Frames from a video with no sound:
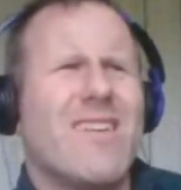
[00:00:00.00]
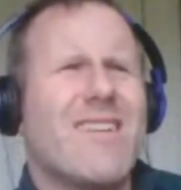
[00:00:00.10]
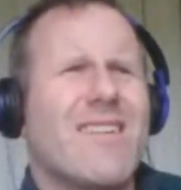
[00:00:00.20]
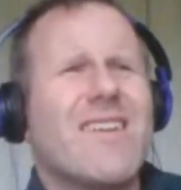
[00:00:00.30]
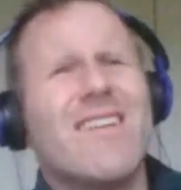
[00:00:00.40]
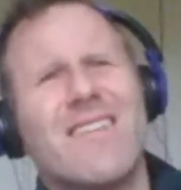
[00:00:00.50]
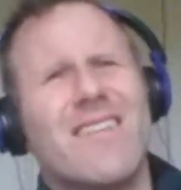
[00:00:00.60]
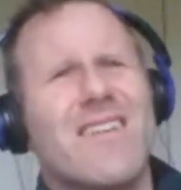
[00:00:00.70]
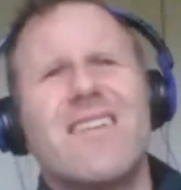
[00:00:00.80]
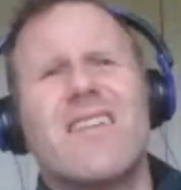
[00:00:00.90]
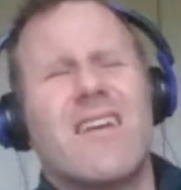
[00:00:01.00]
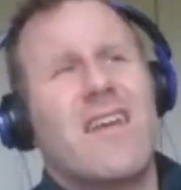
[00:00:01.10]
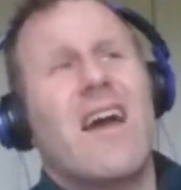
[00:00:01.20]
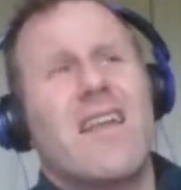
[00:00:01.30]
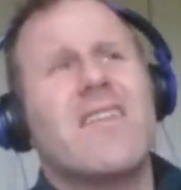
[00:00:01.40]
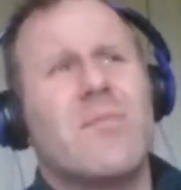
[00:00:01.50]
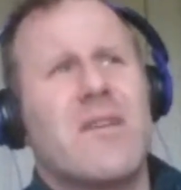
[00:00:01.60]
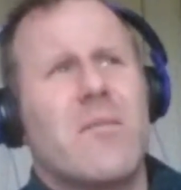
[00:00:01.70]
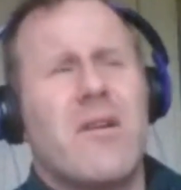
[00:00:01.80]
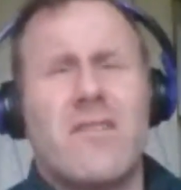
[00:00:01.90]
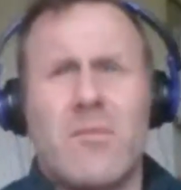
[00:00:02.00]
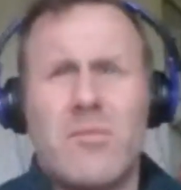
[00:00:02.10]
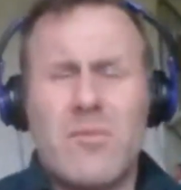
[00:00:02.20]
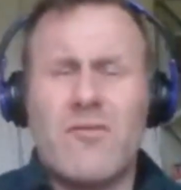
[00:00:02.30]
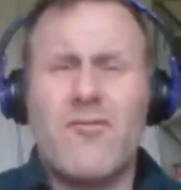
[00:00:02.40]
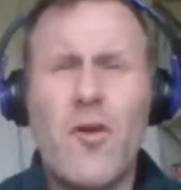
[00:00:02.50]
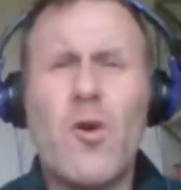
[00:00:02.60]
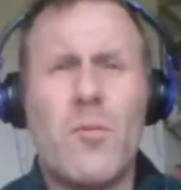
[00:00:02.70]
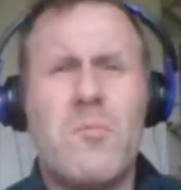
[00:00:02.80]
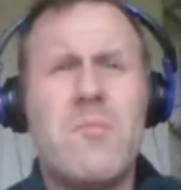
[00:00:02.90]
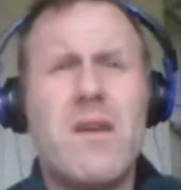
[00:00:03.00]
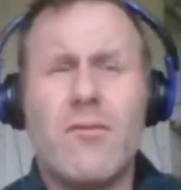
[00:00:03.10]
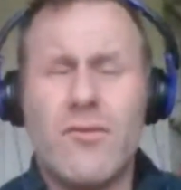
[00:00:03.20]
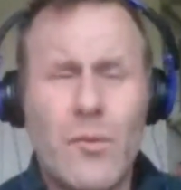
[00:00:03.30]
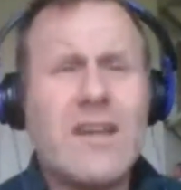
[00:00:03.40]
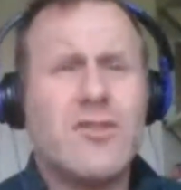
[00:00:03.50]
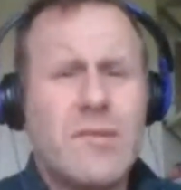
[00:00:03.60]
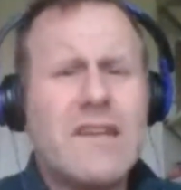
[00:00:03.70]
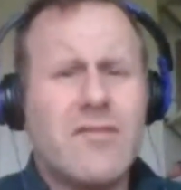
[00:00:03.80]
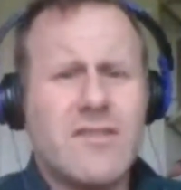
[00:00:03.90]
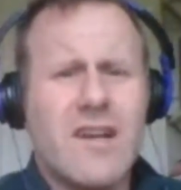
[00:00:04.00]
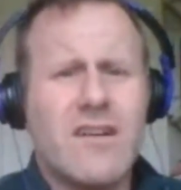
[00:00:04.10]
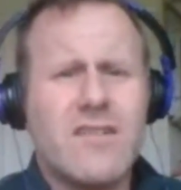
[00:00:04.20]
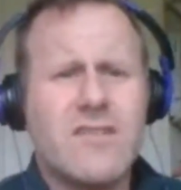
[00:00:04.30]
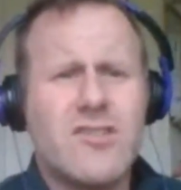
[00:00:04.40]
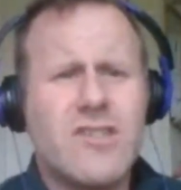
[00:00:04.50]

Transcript: Like, it isn't, like, yeah, it is a bit in the price side, but fuck me, it was way too big for starters.